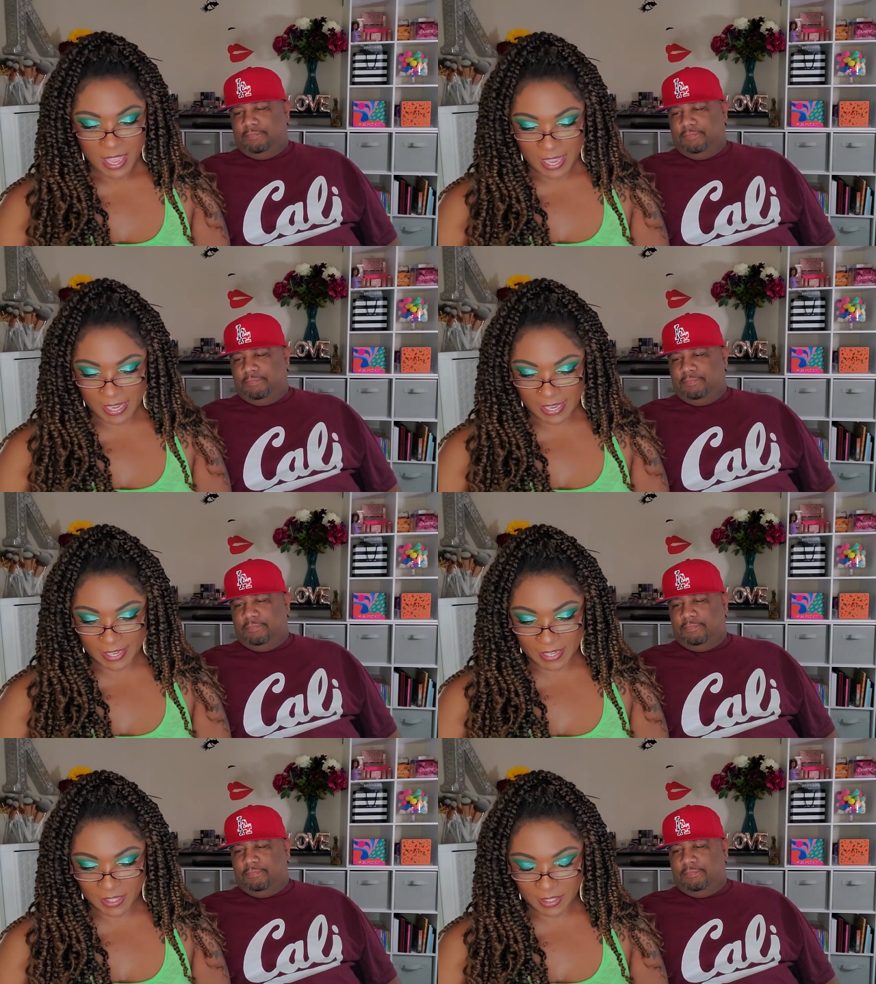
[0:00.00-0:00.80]

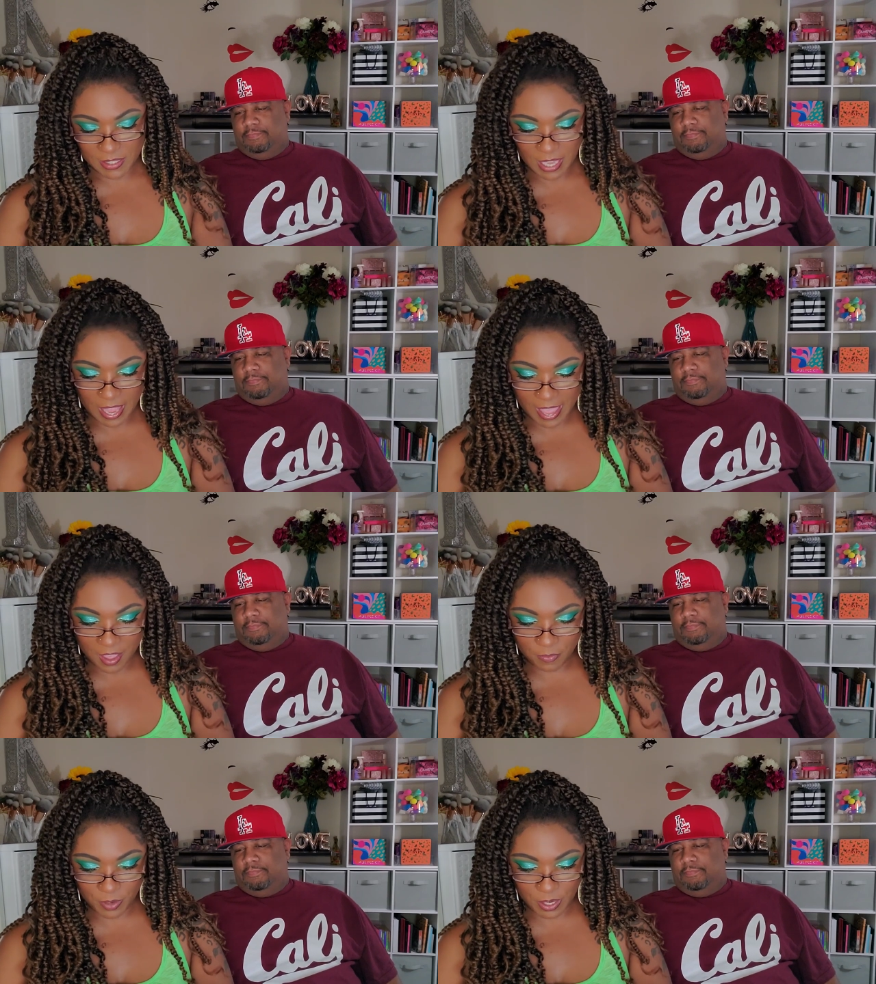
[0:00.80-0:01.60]
Speaker 1: And I
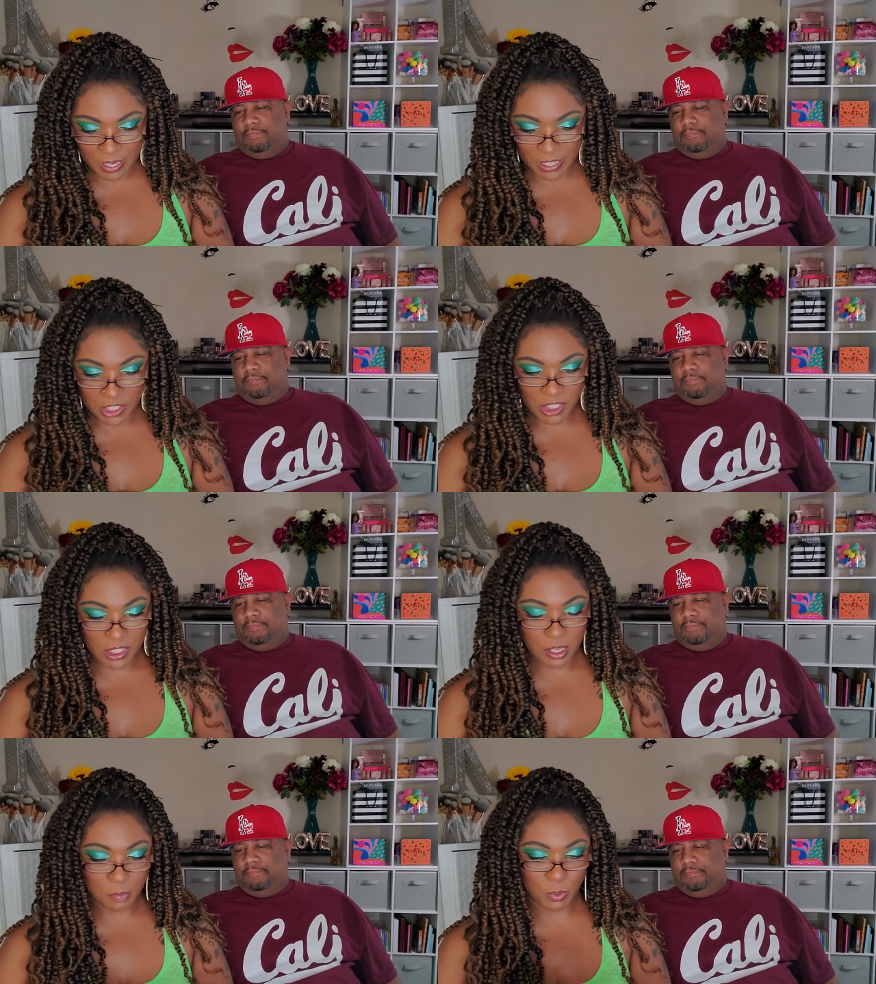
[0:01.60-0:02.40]
have
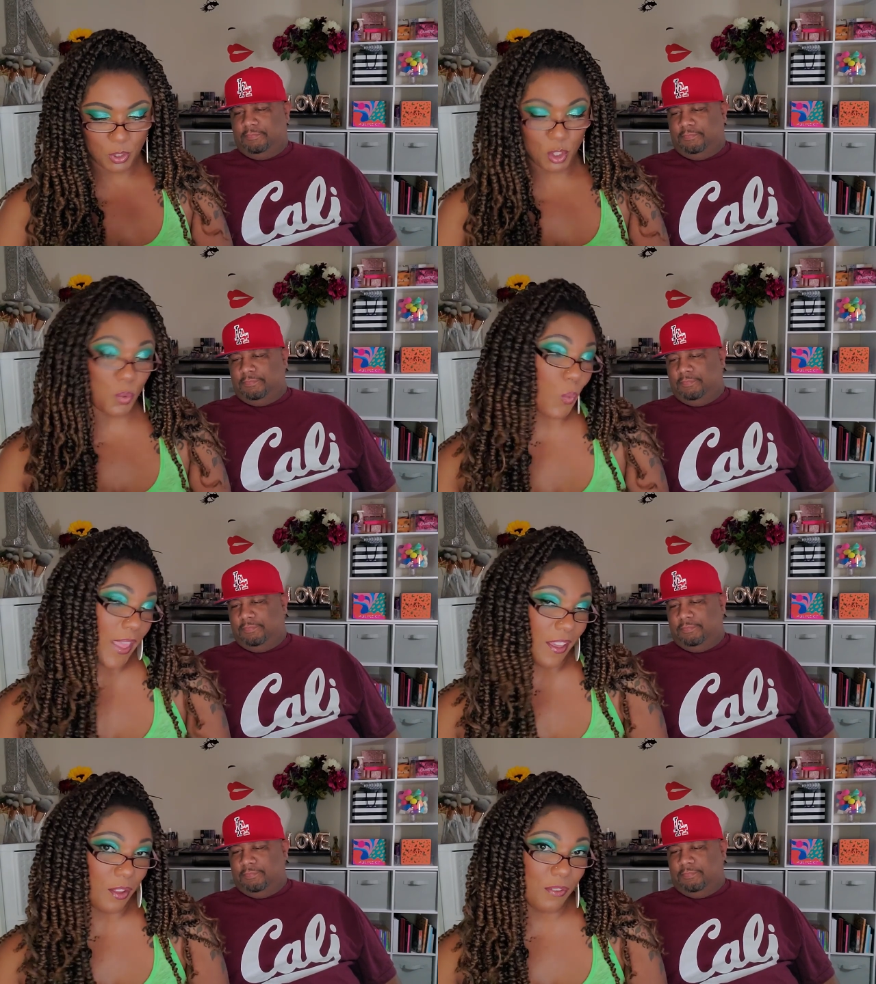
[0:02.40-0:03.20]
variation number
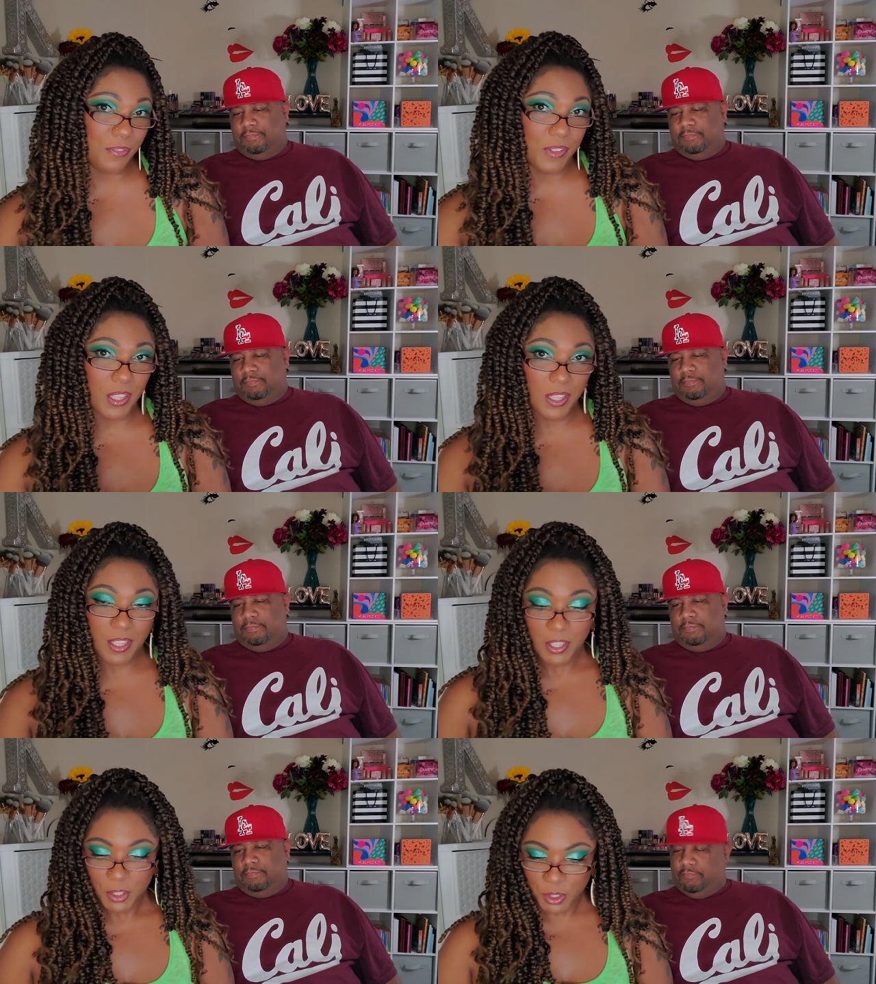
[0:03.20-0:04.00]

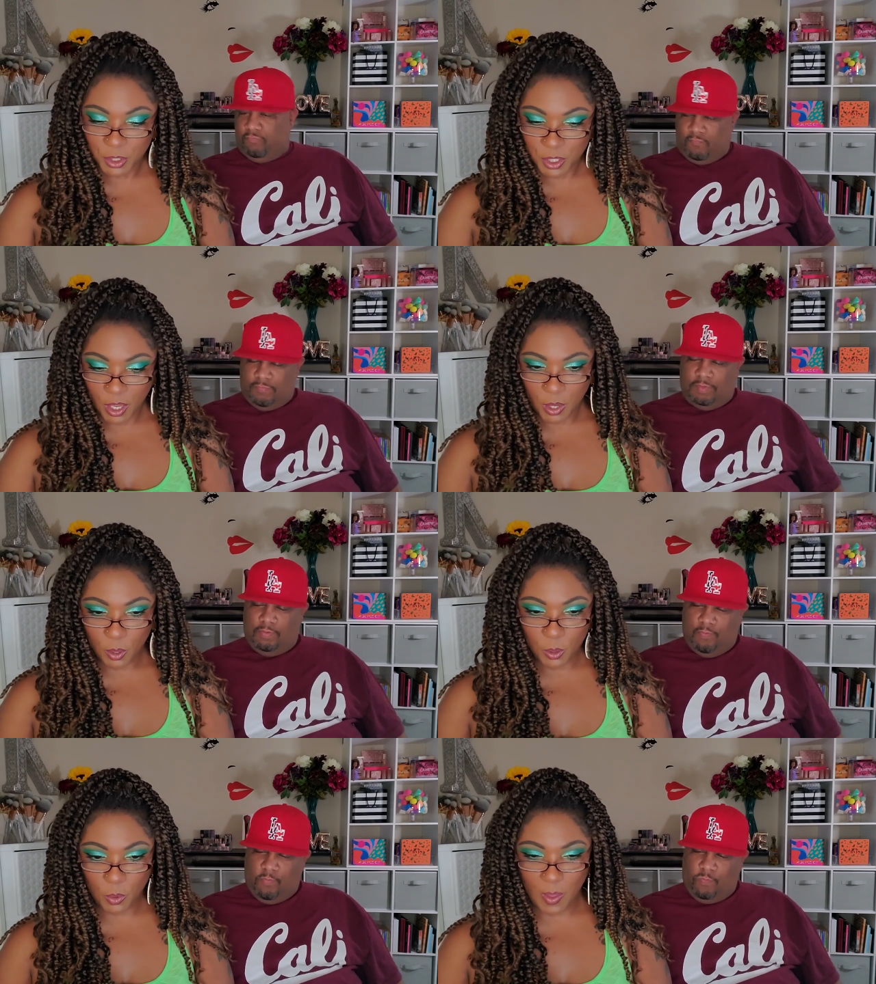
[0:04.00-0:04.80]
12.
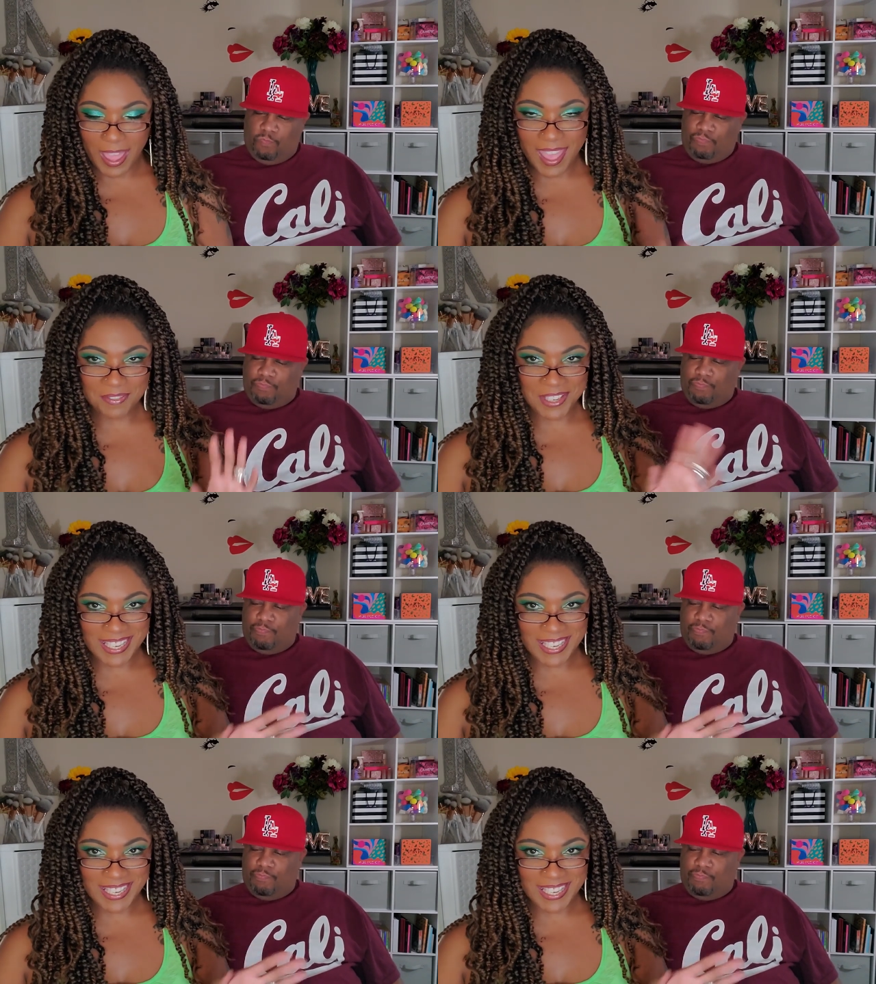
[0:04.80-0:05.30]
So I have an